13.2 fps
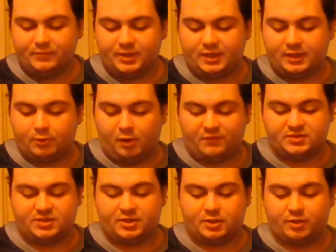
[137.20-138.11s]
And then you
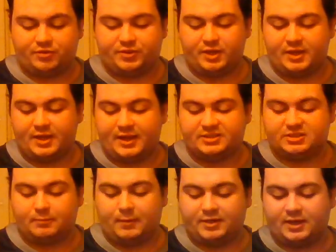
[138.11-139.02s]
obviously got the
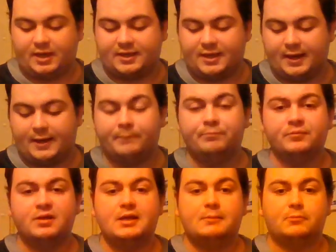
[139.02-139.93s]
Easter Monday game
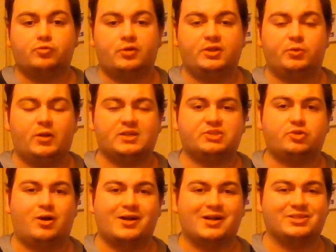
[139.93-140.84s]
between the West
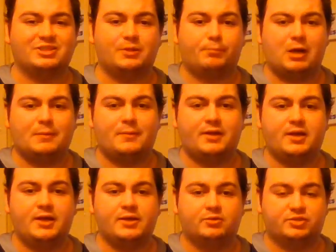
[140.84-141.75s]
Tigers and the
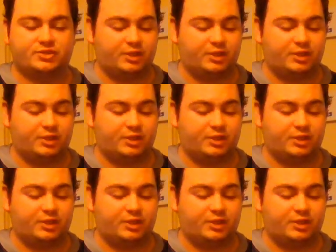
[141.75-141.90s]
Parramatta Eels.